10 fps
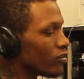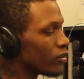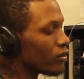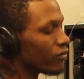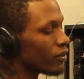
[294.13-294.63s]

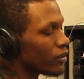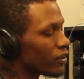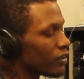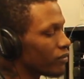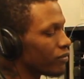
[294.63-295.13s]
If you're
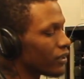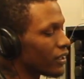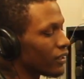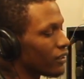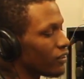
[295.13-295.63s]
looking for
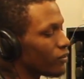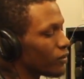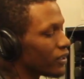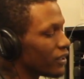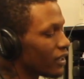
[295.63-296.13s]
like
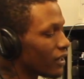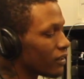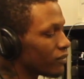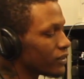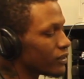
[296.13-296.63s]
any
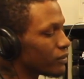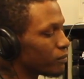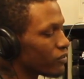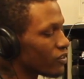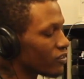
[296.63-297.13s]
kind
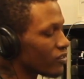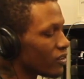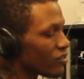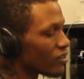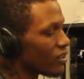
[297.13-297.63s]
of
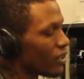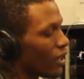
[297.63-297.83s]
success